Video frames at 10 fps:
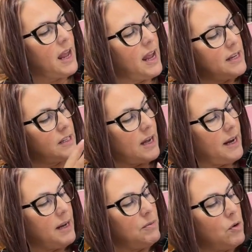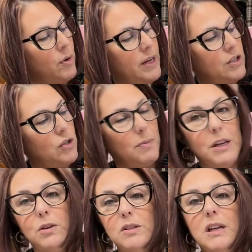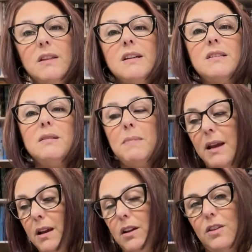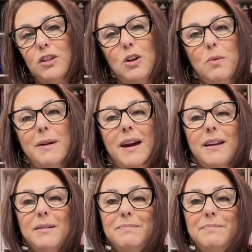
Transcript: And I am going to be using this to make the tote bag.